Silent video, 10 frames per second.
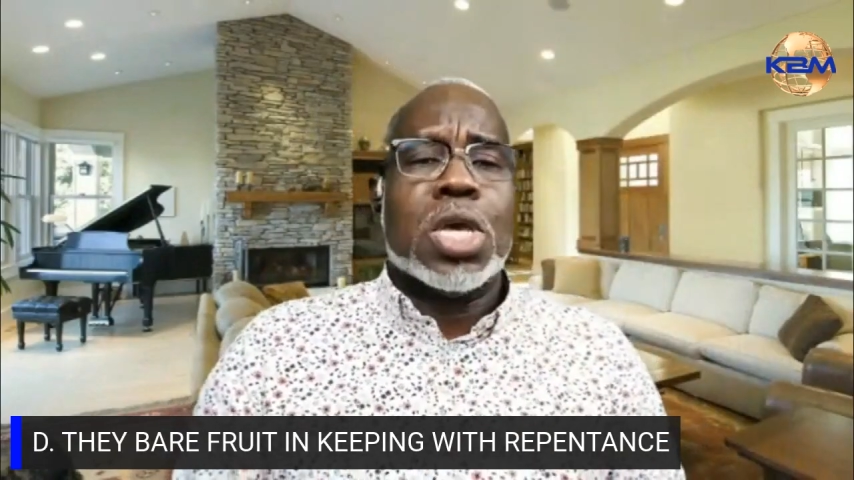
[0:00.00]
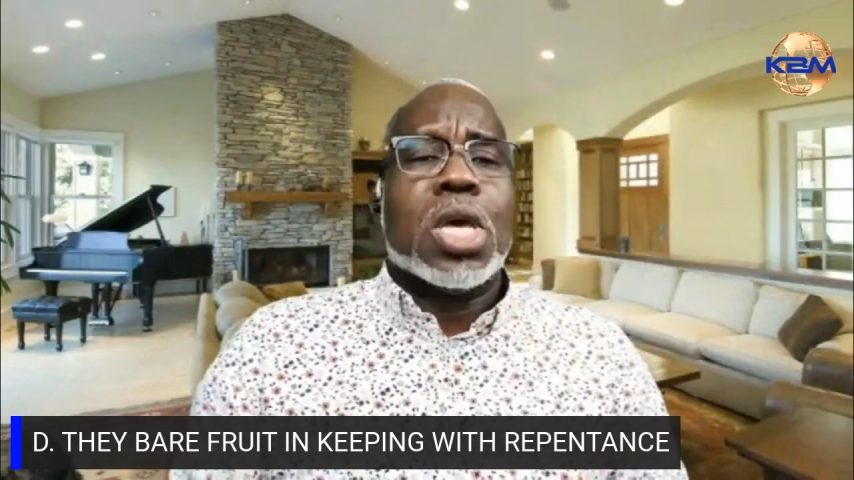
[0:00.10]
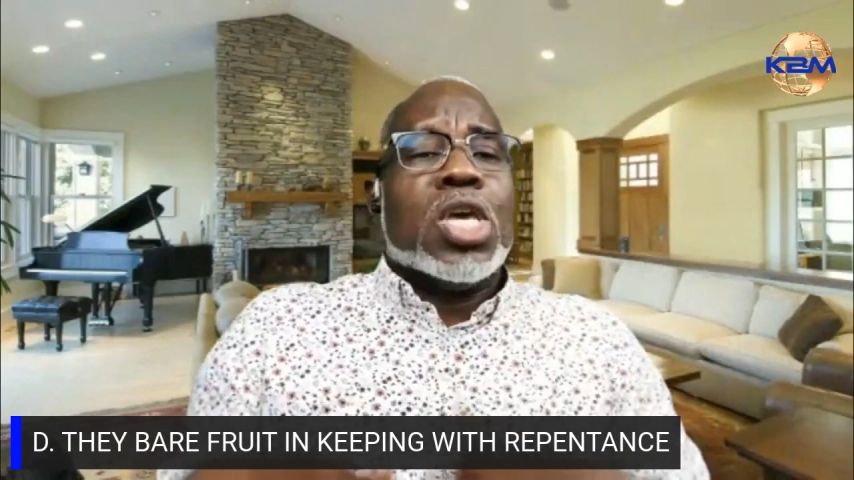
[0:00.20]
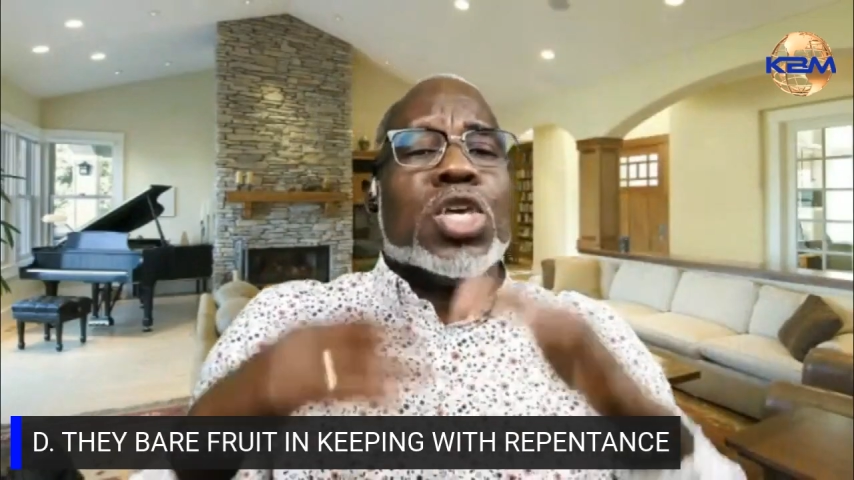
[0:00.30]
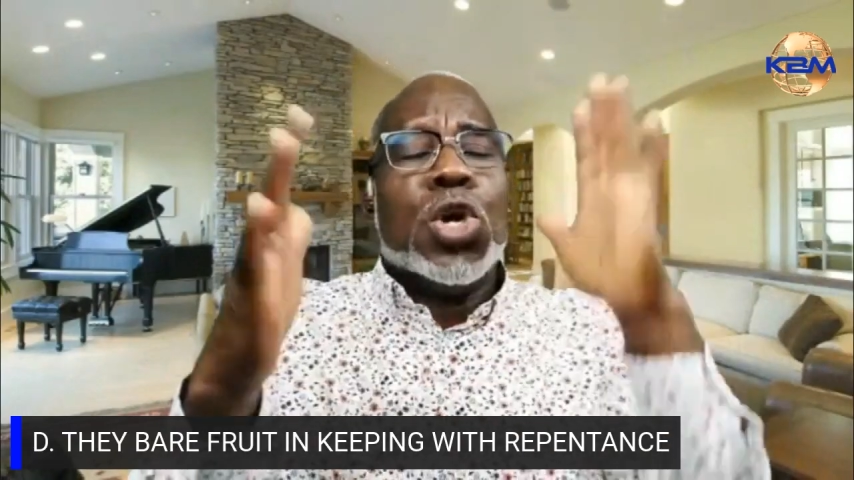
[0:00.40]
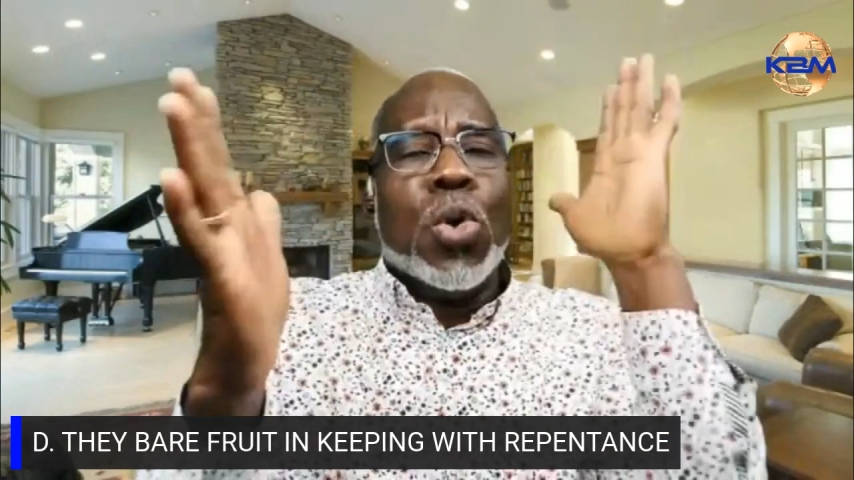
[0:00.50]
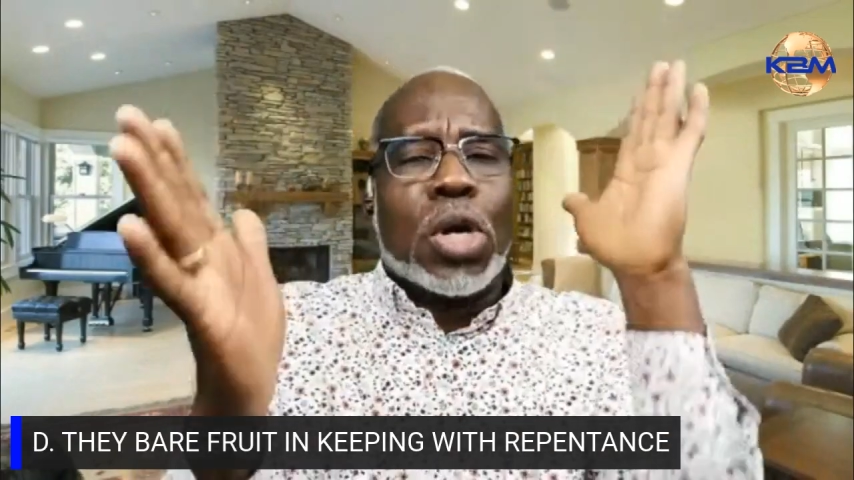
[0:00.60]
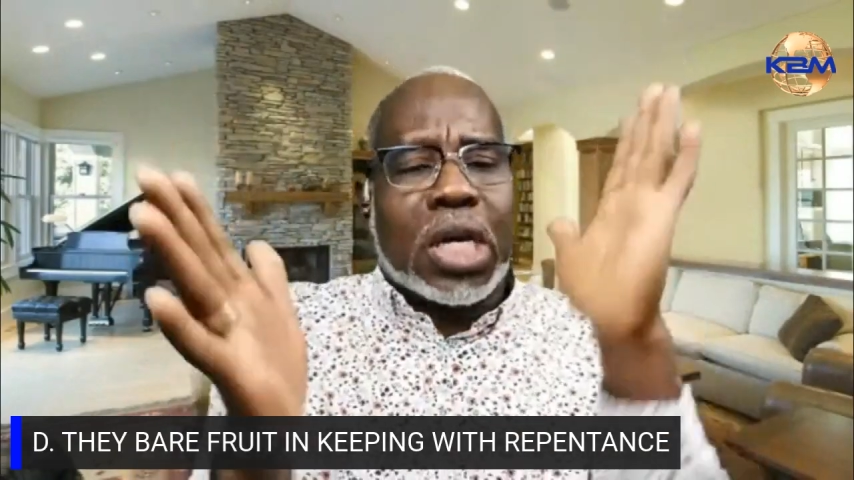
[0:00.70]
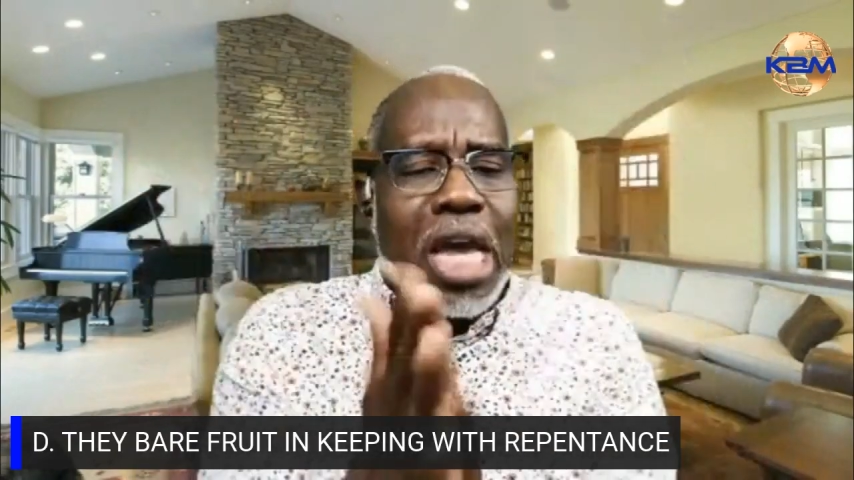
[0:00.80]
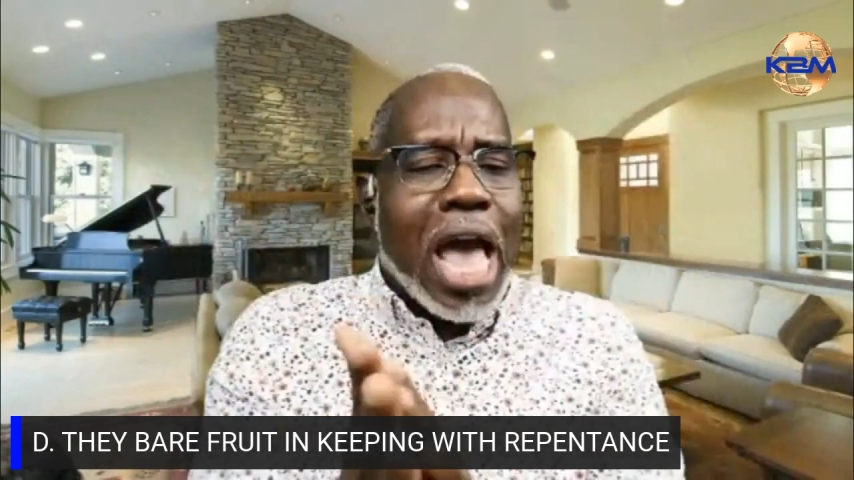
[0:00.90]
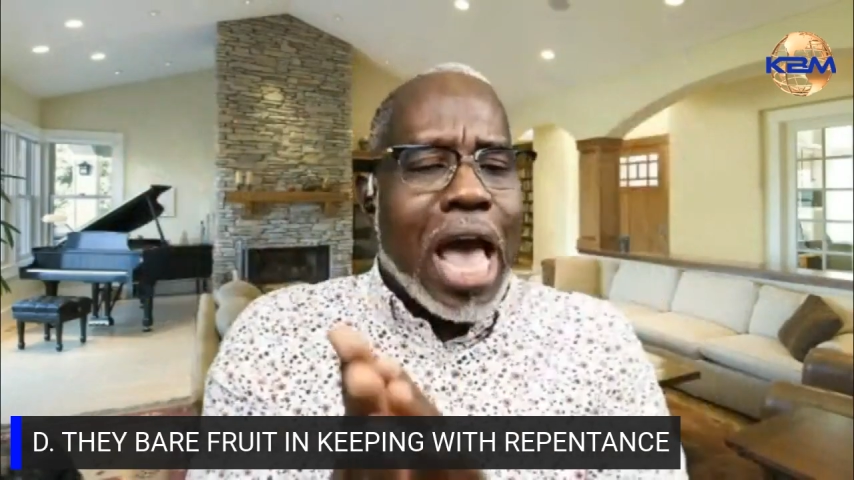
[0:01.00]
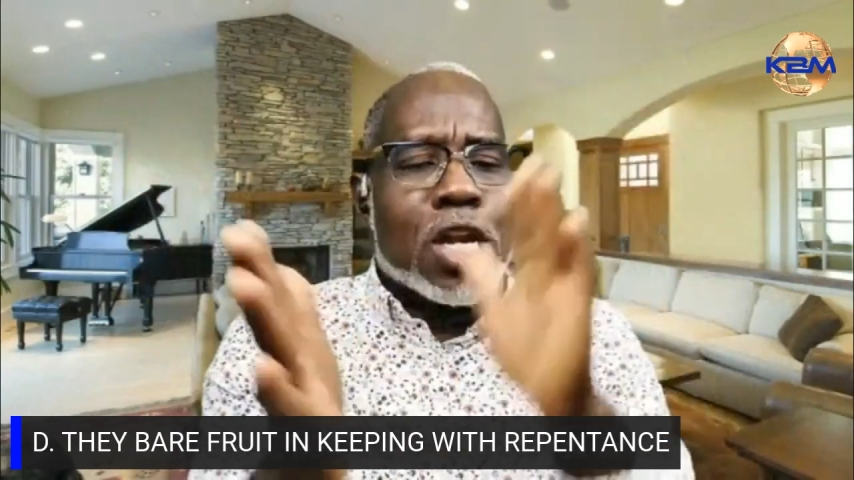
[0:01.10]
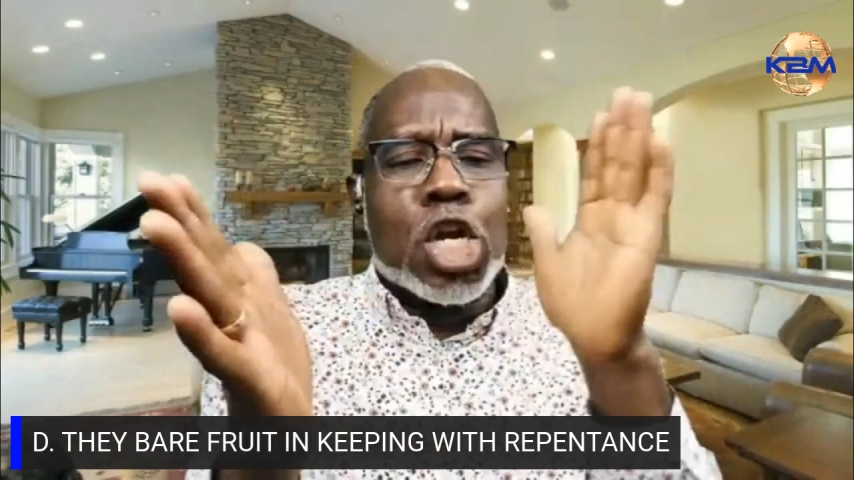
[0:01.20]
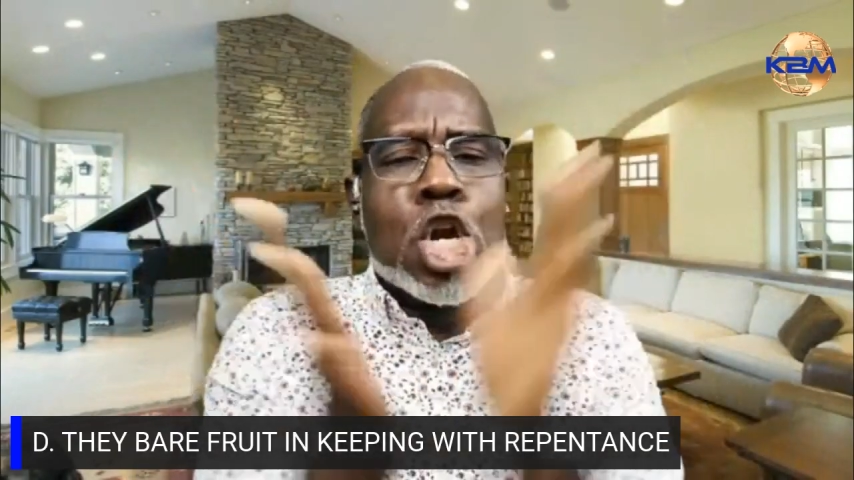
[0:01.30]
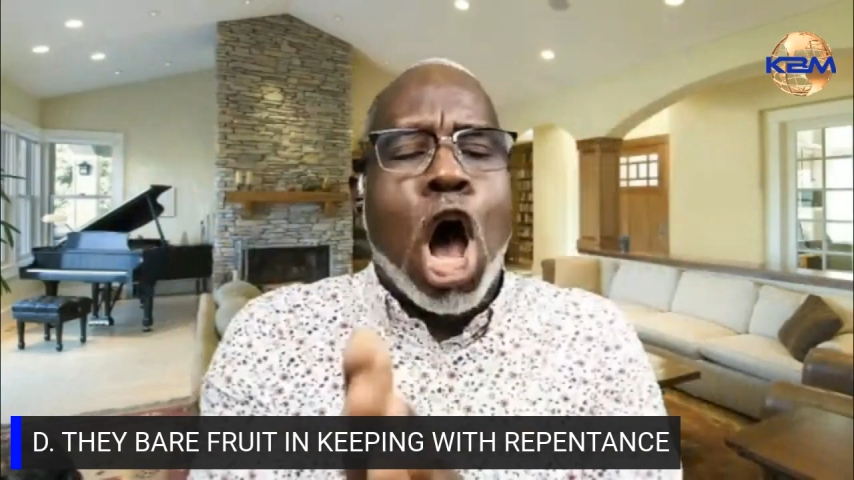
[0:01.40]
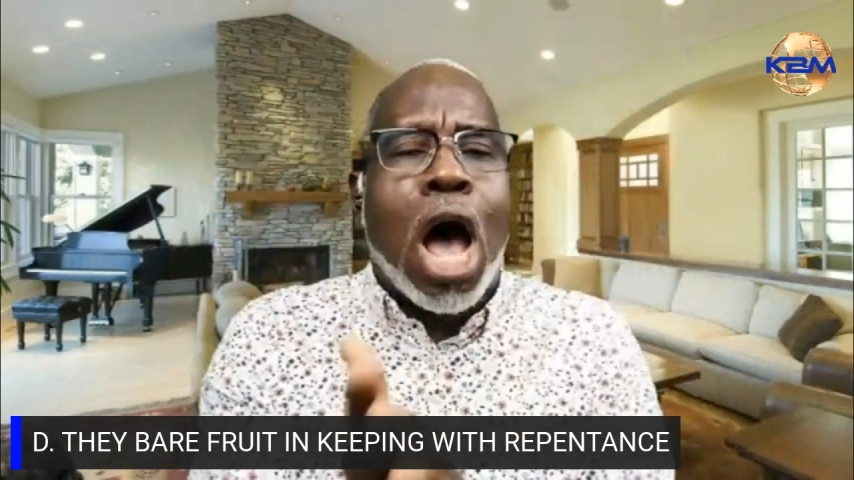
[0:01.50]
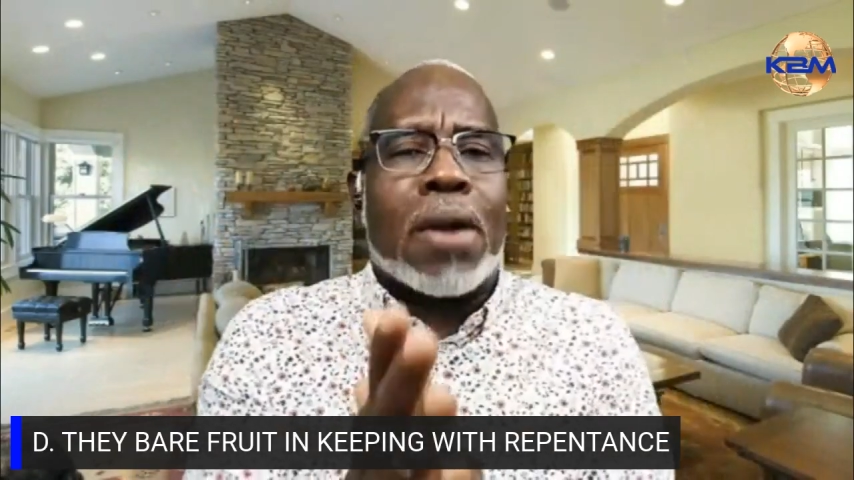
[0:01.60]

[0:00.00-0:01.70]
You cannot,